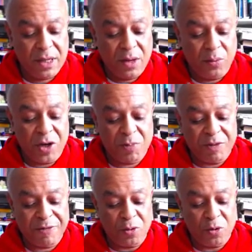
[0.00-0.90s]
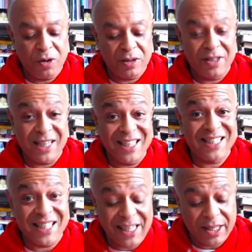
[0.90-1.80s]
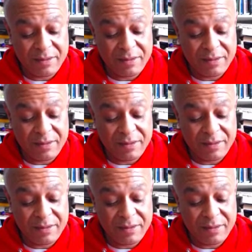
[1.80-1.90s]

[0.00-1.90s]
which before did see.